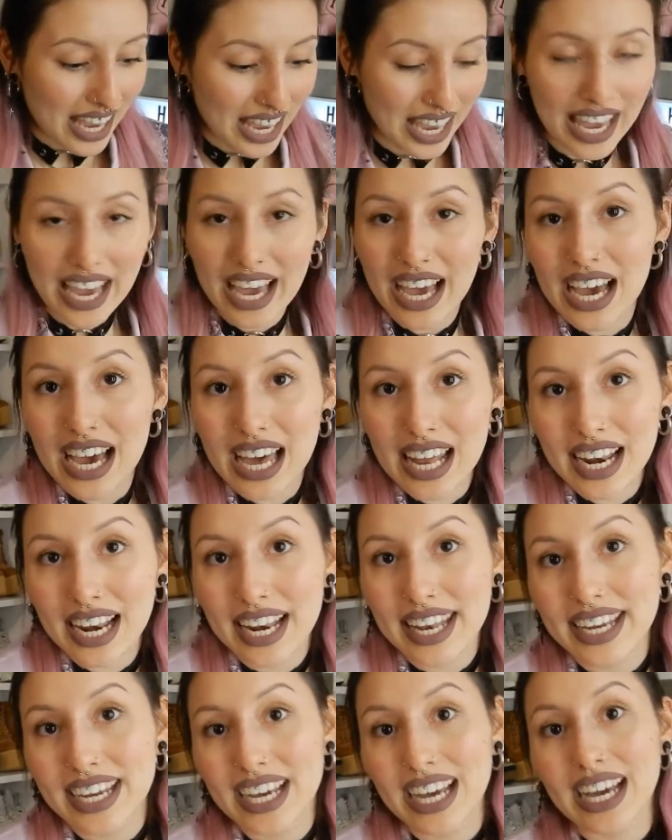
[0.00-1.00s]

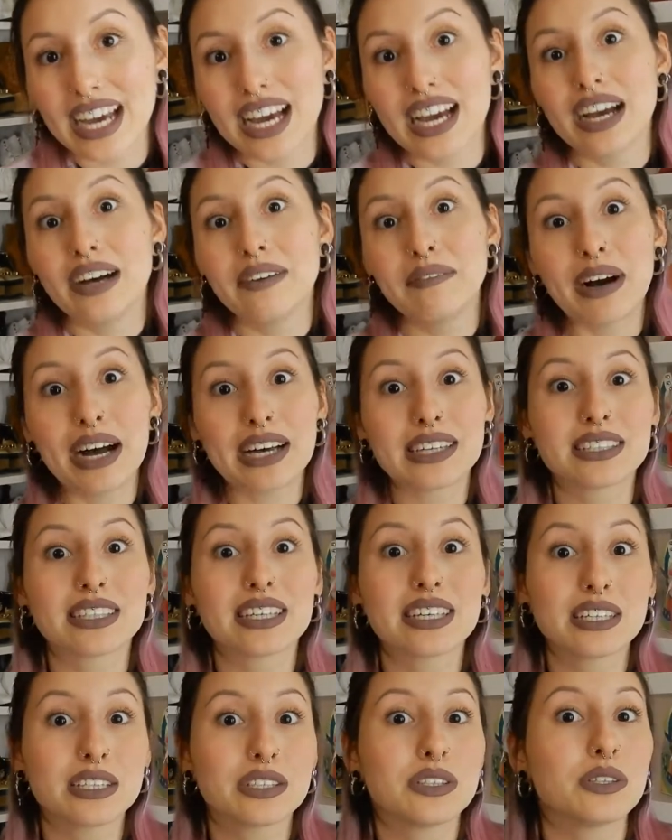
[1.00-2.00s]
And as
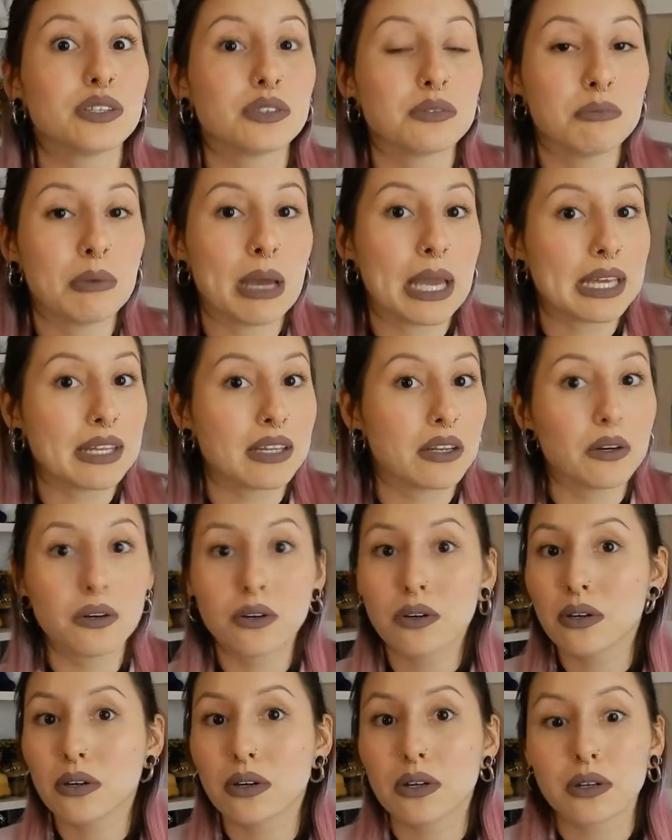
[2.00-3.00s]
you may know
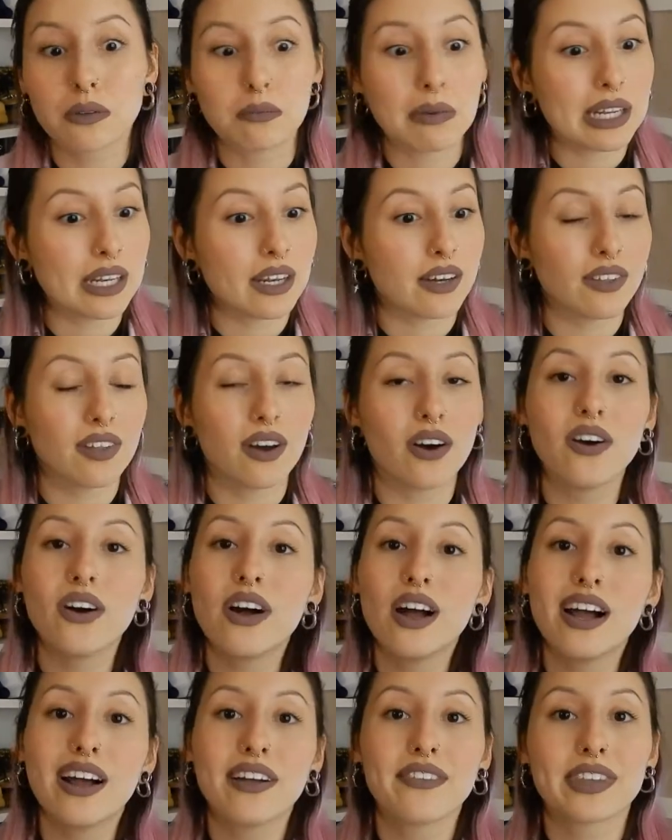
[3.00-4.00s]
or may not know,